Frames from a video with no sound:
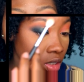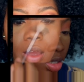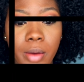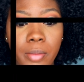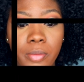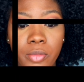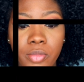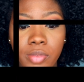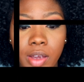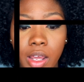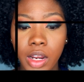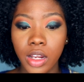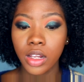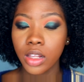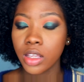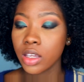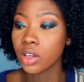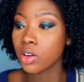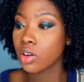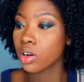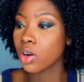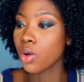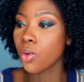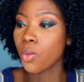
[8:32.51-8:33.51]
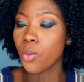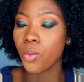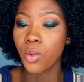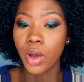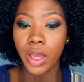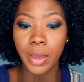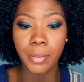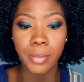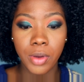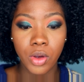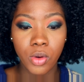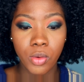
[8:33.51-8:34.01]
I'm finally going to
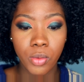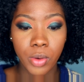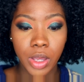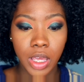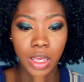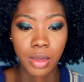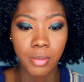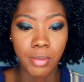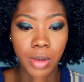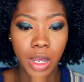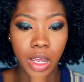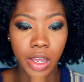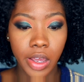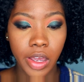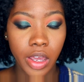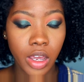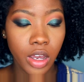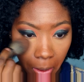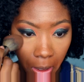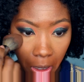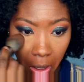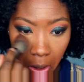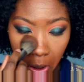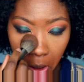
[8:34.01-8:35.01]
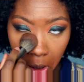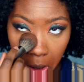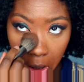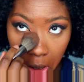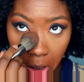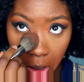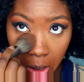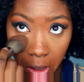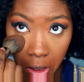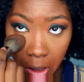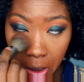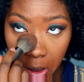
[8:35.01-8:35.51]
wipe away my
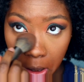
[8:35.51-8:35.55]
powder.